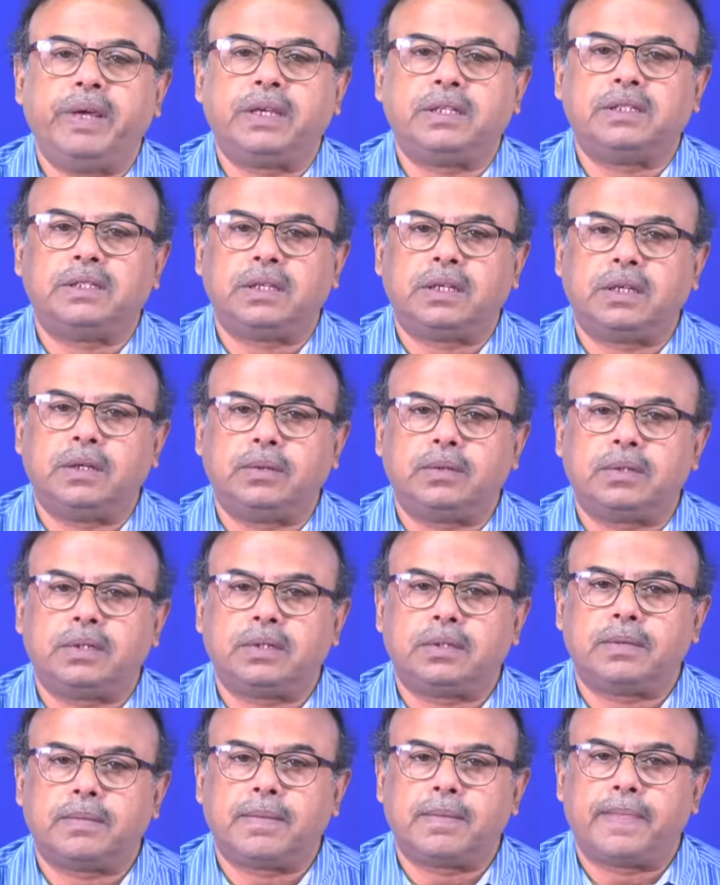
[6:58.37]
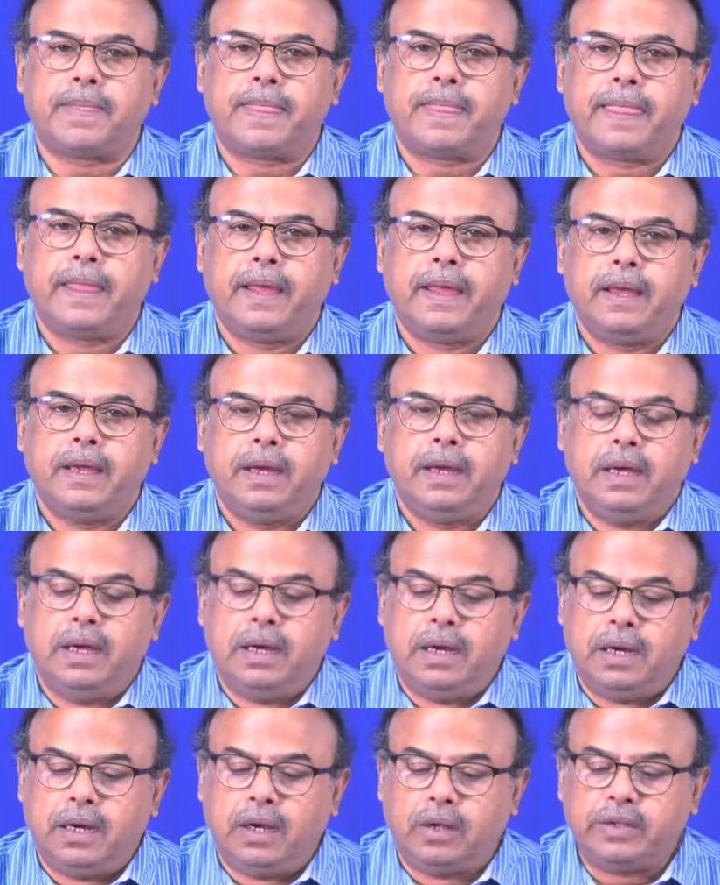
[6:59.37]
executed.
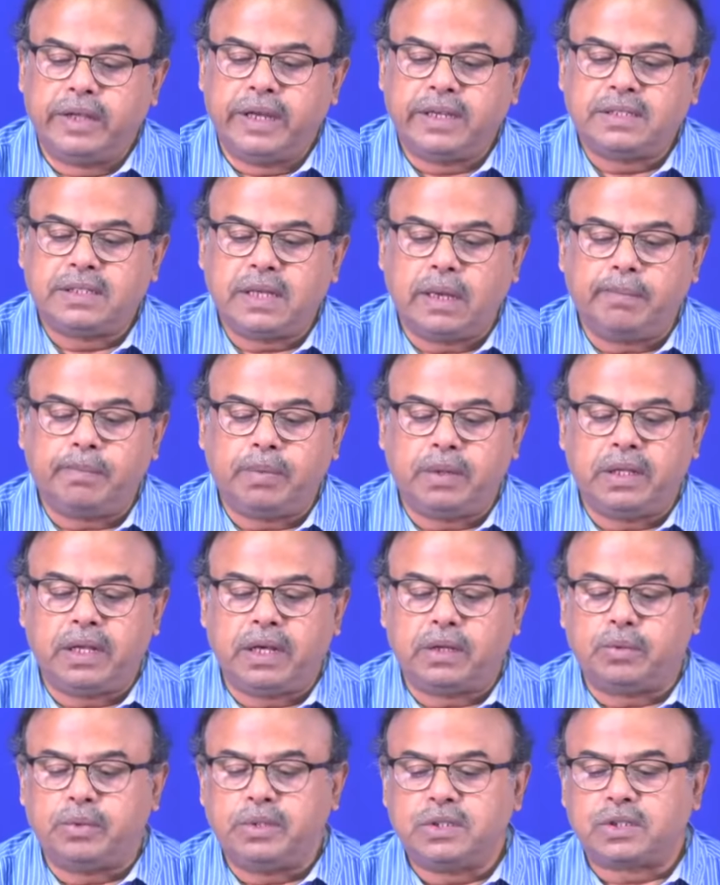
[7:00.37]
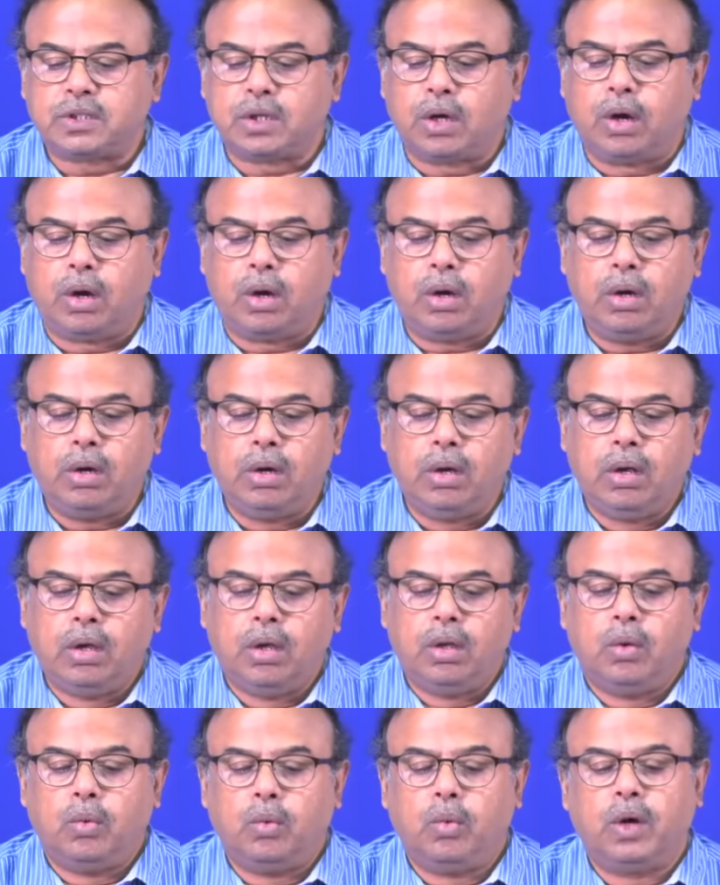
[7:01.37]
Now, the example that saw
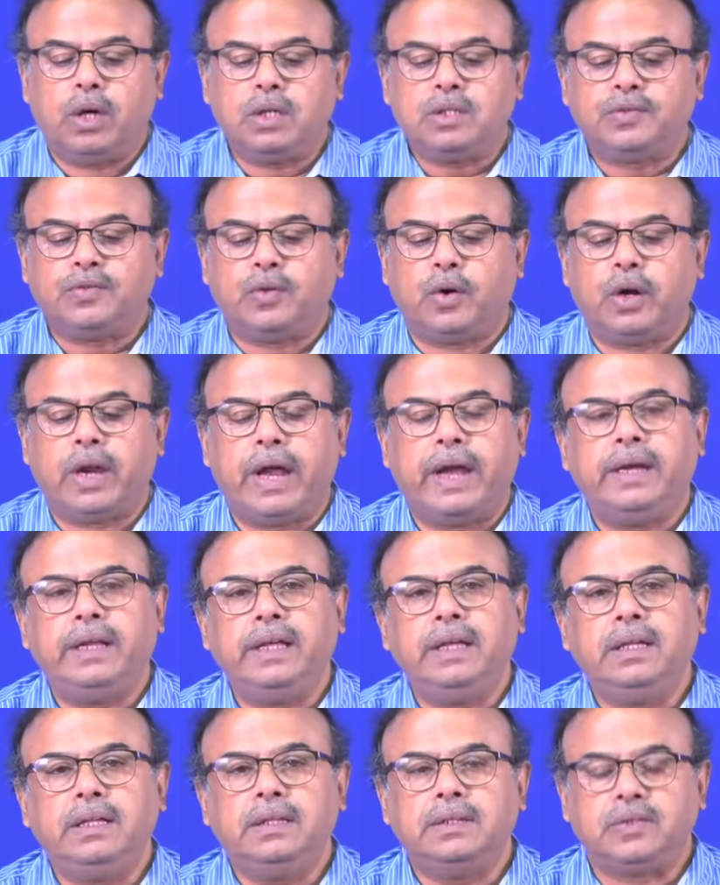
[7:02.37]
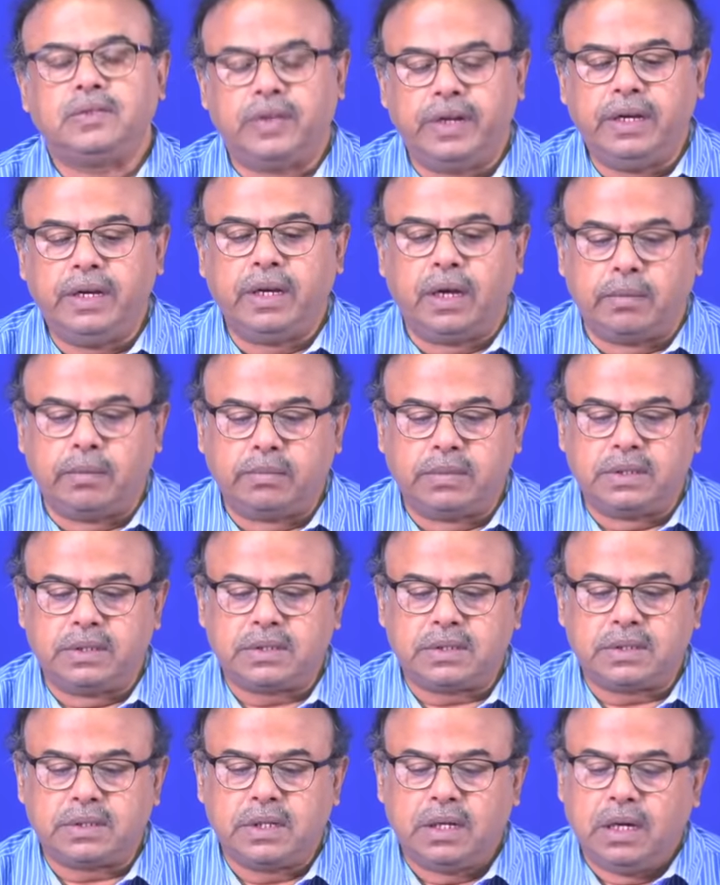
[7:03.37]
was for adding 3
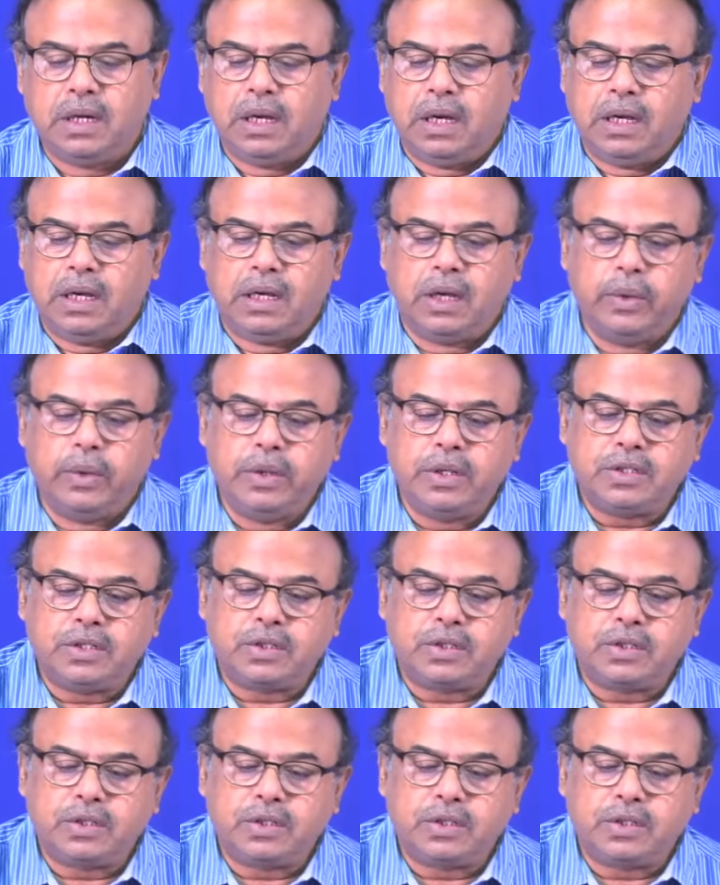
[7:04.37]
numbers. Now, we will